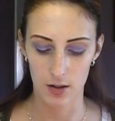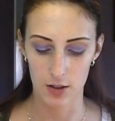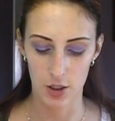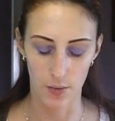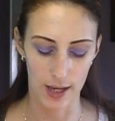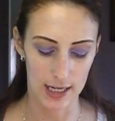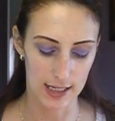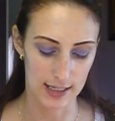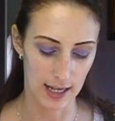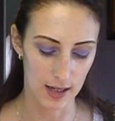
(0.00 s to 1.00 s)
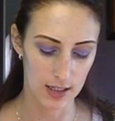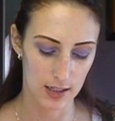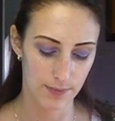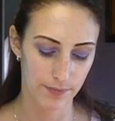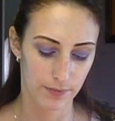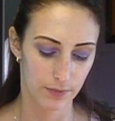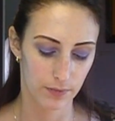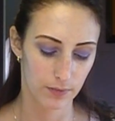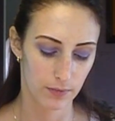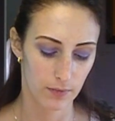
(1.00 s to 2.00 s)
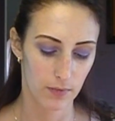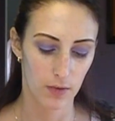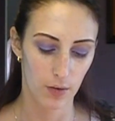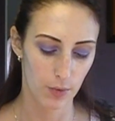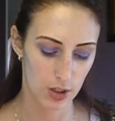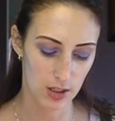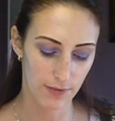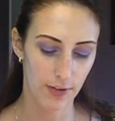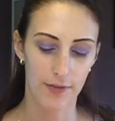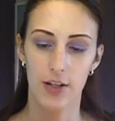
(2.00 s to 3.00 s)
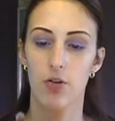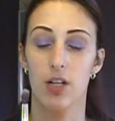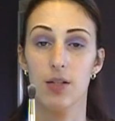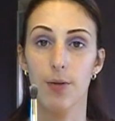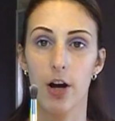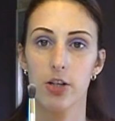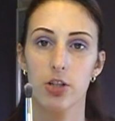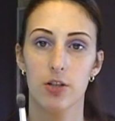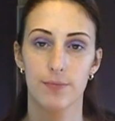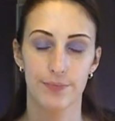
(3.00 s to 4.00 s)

286, which is a fluffy crease brush.